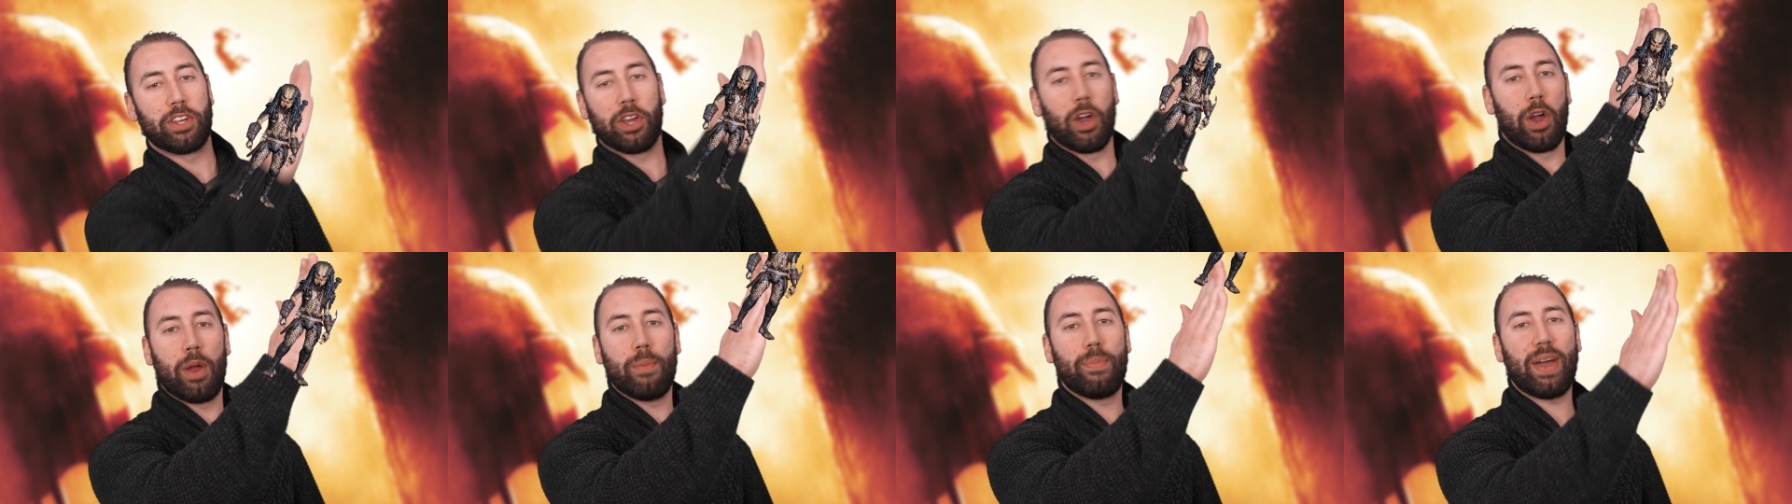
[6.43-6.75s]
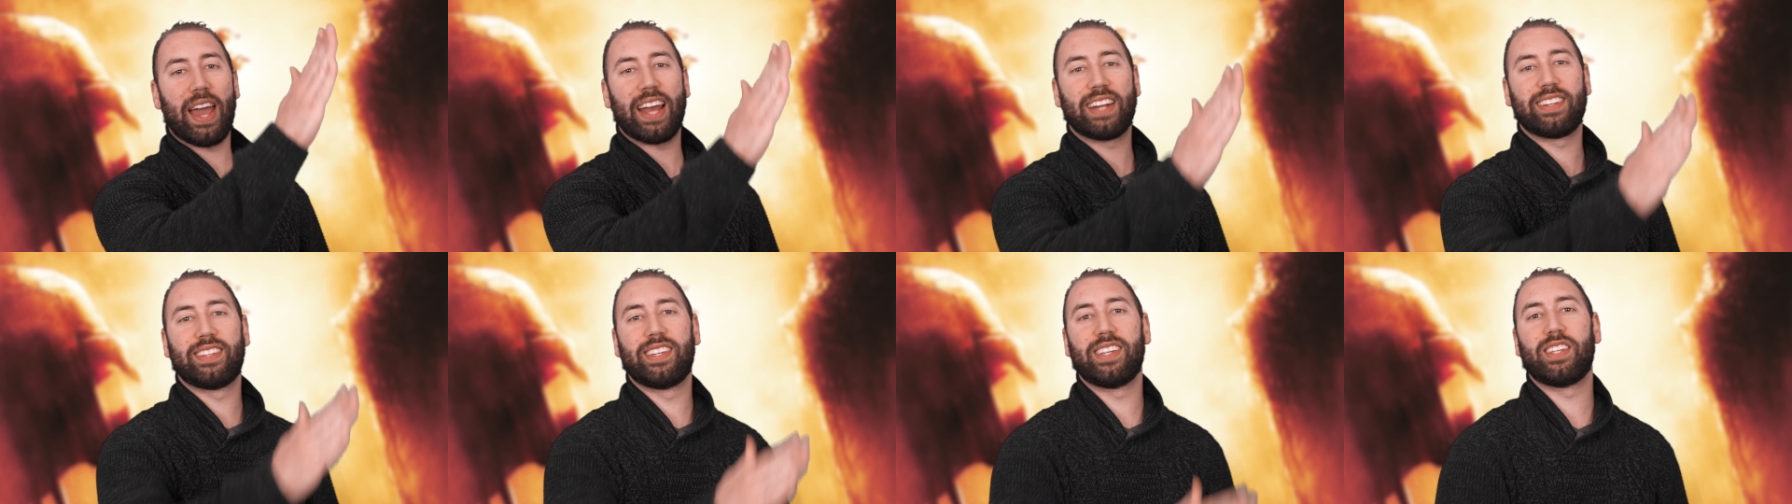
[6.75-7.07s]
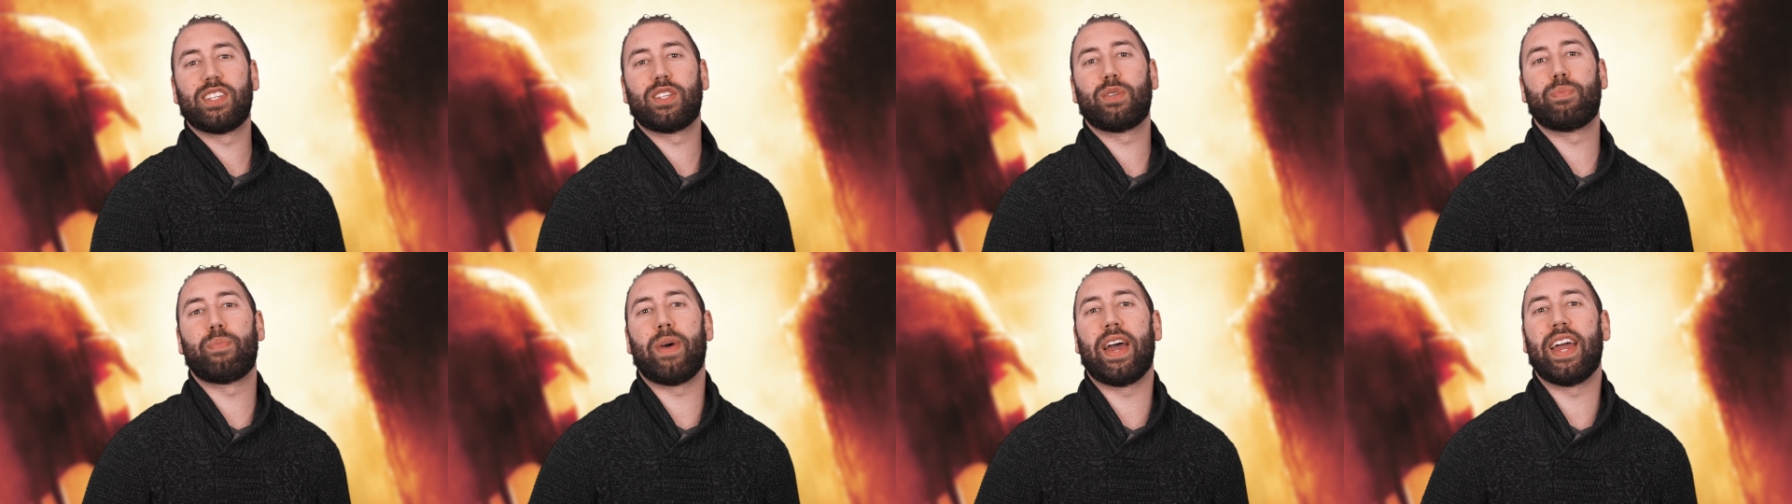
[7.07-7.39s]
go back to
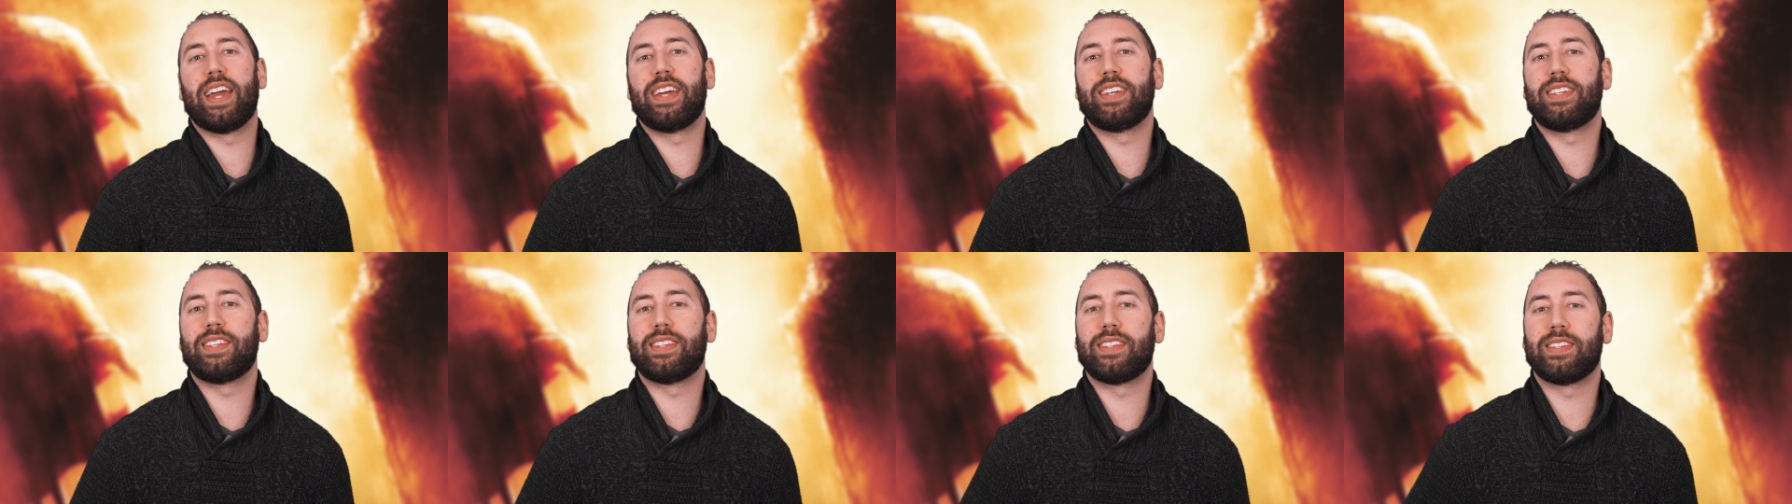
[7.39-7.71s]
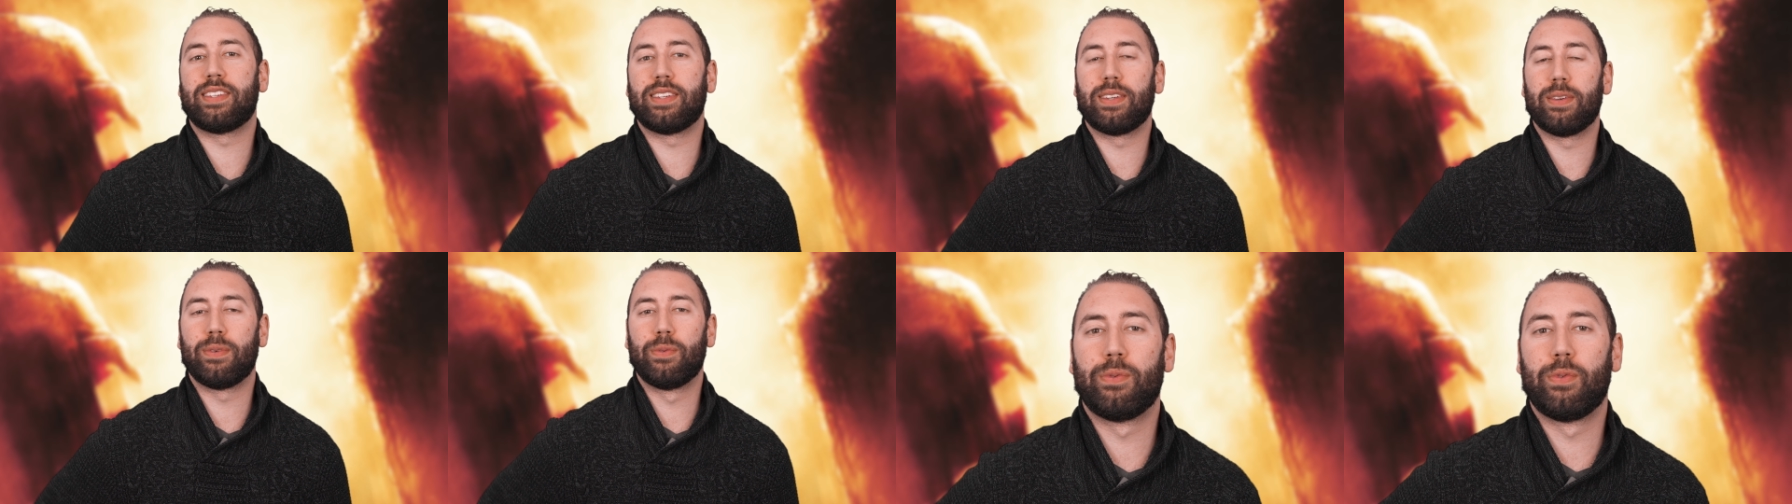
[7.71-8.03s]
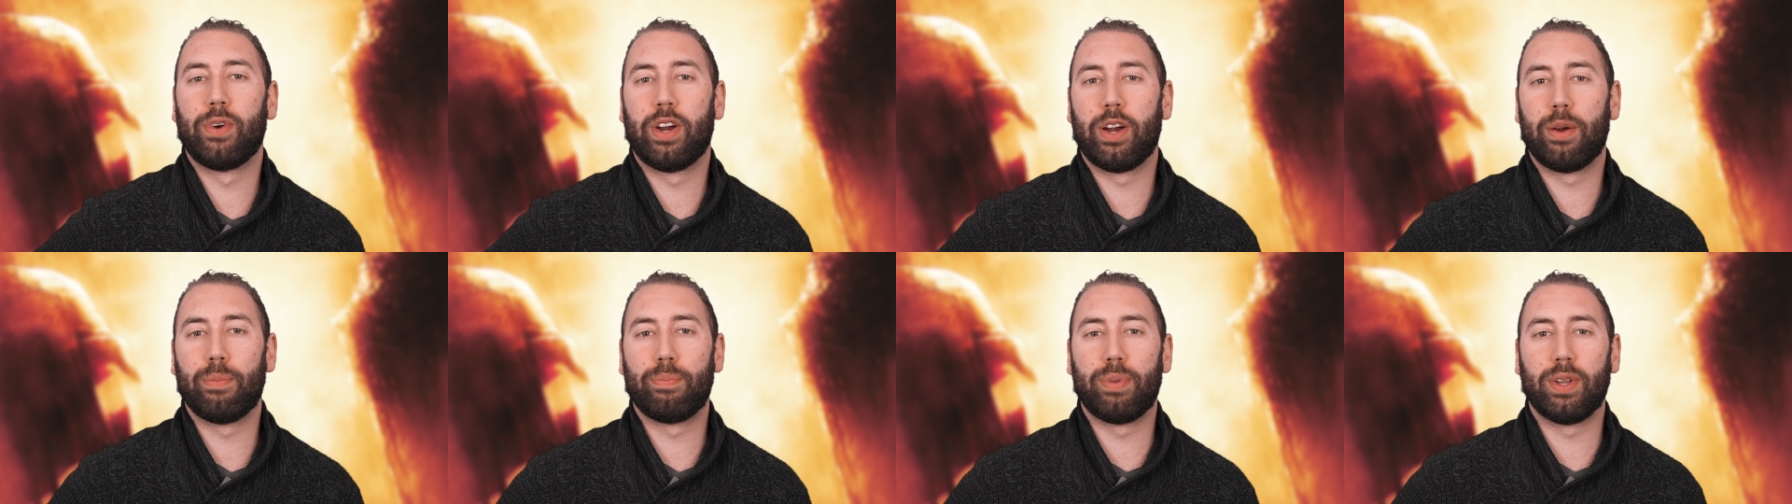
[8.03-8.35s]
space
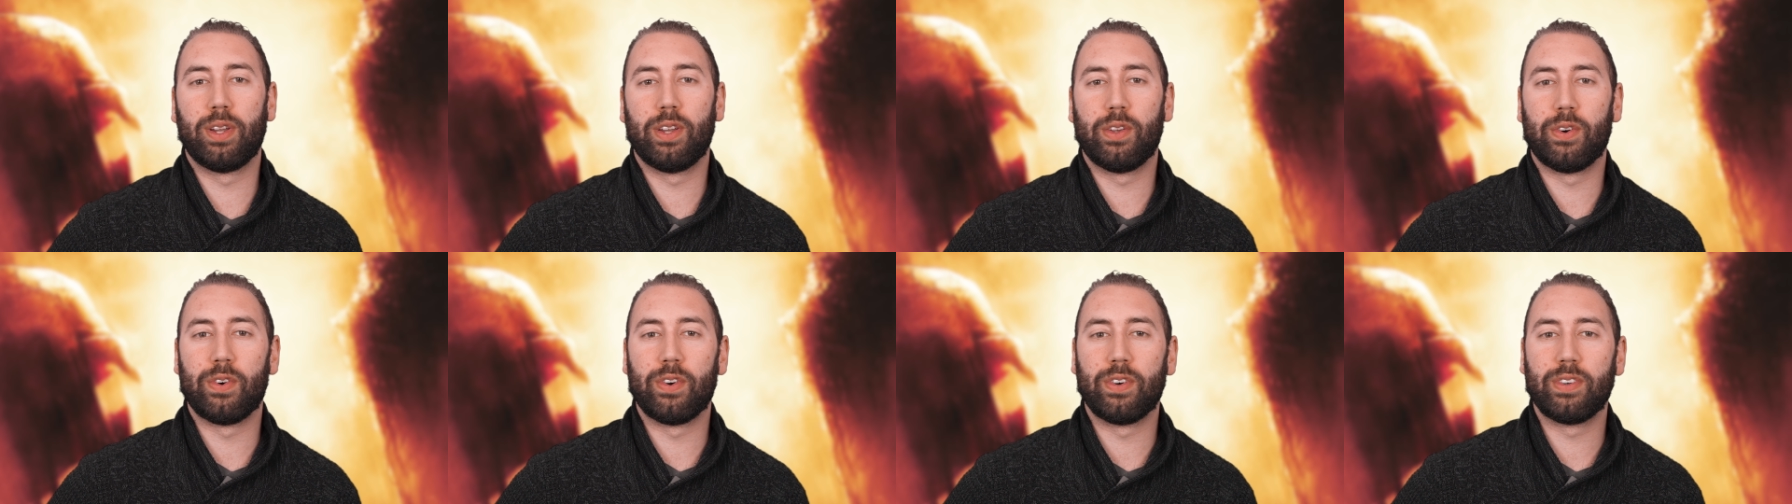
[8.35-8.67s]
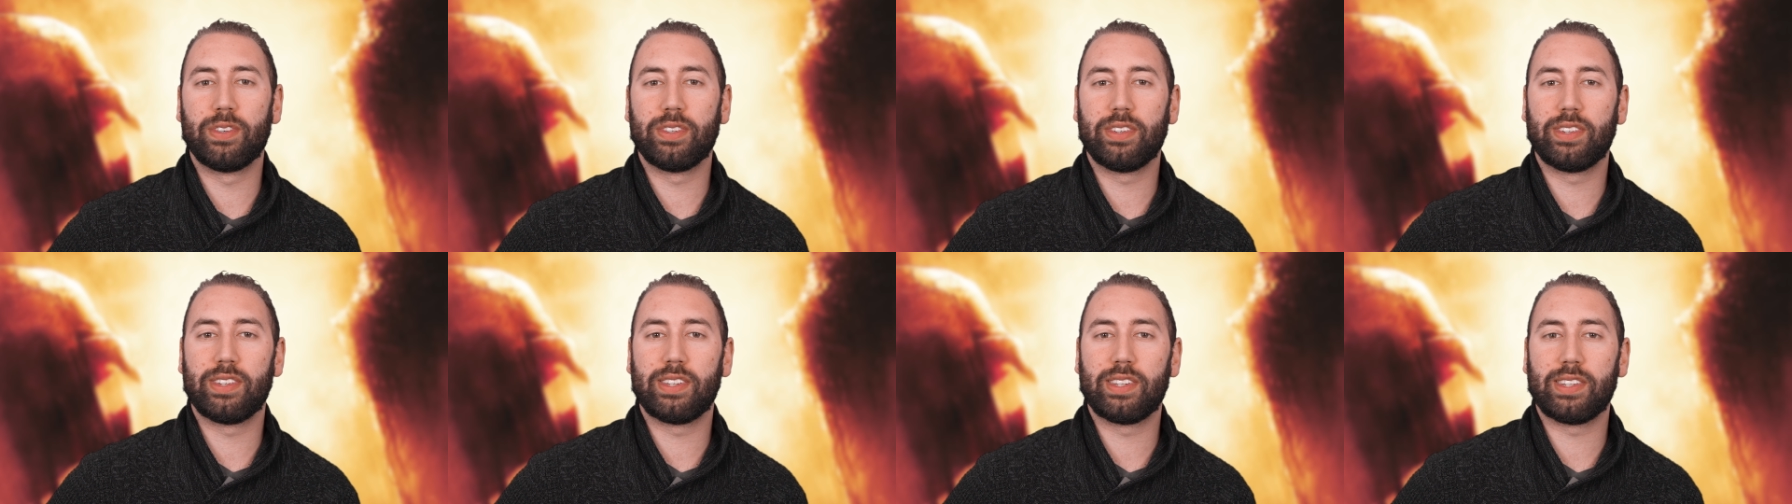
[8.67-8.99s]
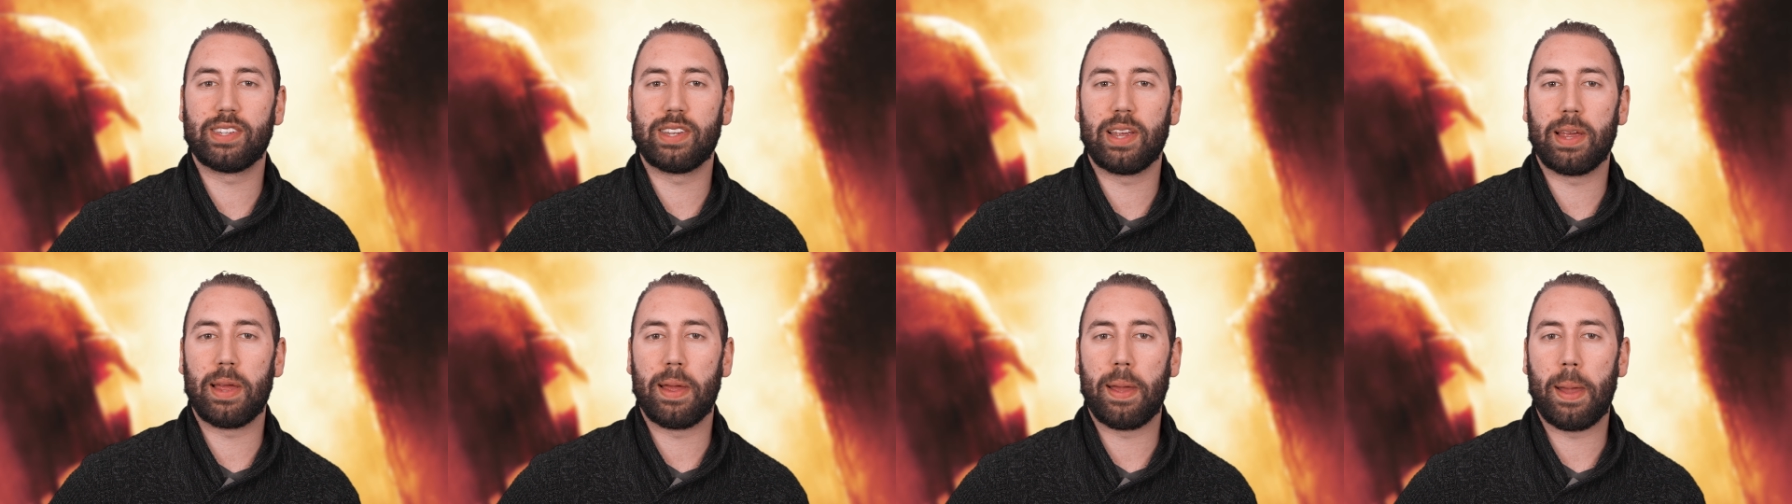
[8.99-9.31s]
where it
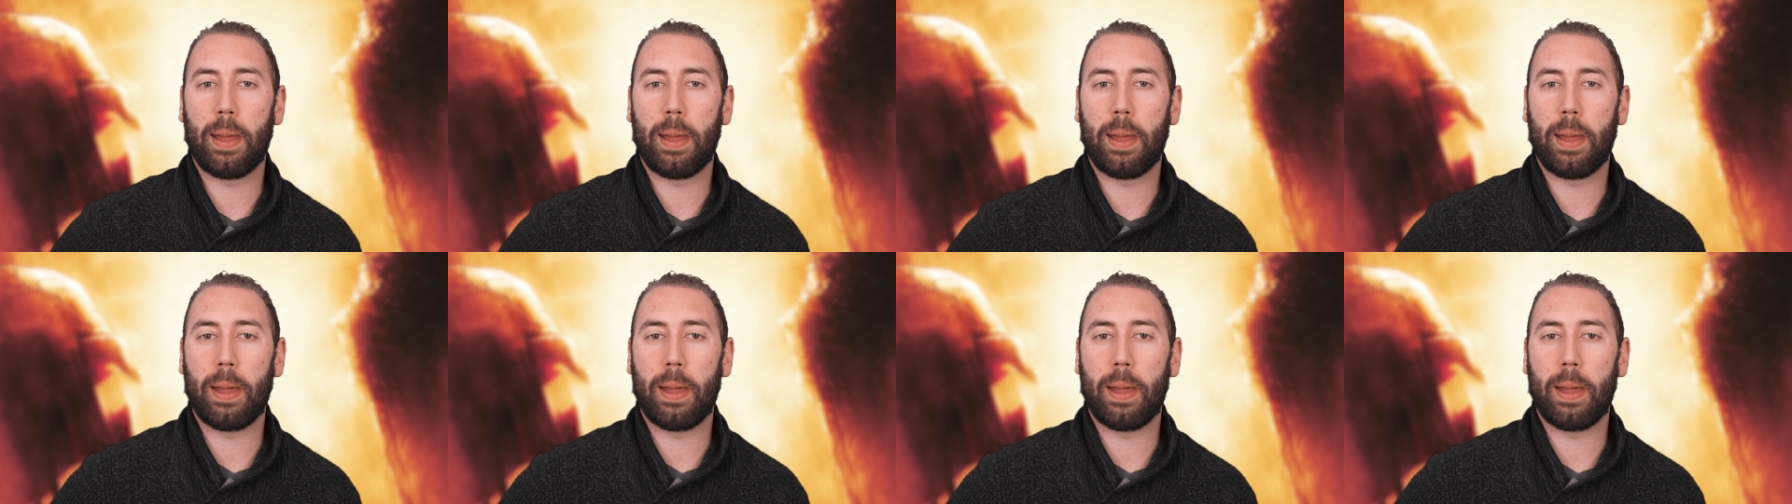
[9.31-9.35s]
belongs?